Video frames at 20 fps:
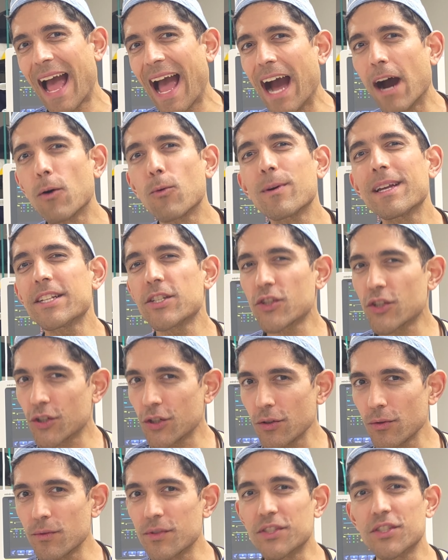how we
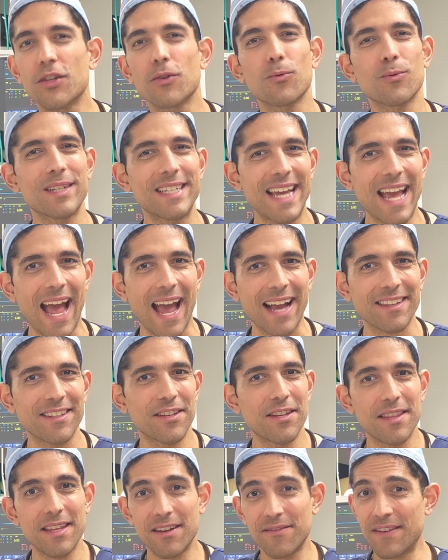choose to react
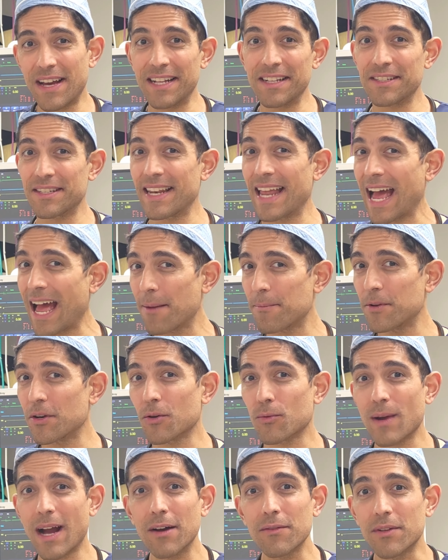to the events that happen
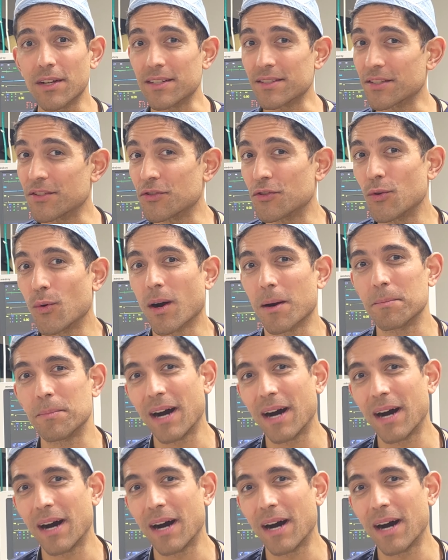around us and to our